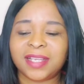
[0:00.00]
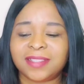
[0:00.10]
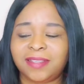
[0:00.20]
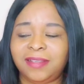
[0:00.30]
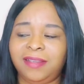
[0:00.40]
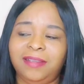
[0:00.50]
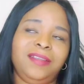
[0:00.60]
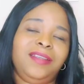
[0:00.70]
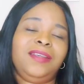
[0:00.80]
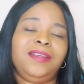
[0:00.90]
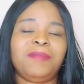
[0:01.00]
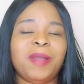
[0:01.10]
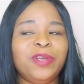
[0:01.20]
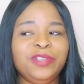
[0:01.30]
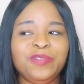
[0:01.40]
I say, hey,
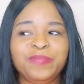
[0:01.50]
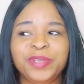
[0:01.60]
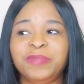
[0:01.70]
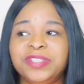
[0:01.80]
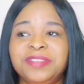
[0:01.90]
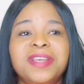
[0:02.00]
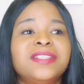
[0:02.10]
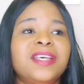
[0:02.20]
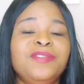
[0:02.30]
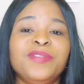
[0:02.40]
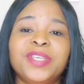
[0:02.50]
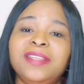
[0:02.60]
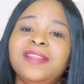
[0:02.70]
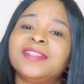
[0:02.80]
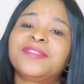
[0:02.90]
my money will be with you. I said,
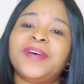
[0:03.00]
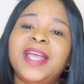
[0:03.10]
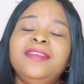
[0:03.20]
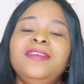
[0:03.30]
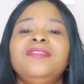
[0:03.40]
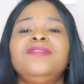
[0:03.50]
okay, that's fine.